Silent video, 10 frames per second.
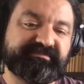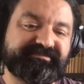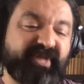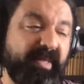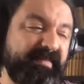
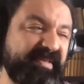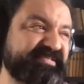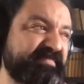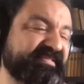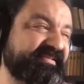No, that
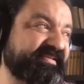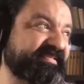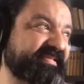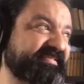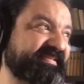makes a lot of
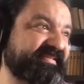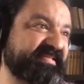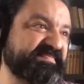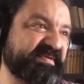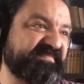sense, and
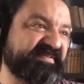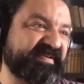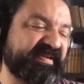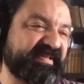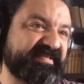that's part of the
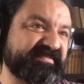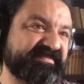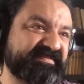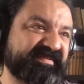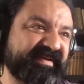reality of
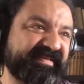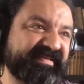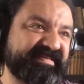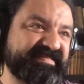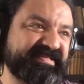
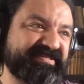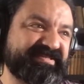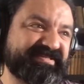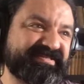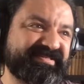hiring. It's not
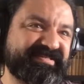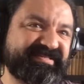just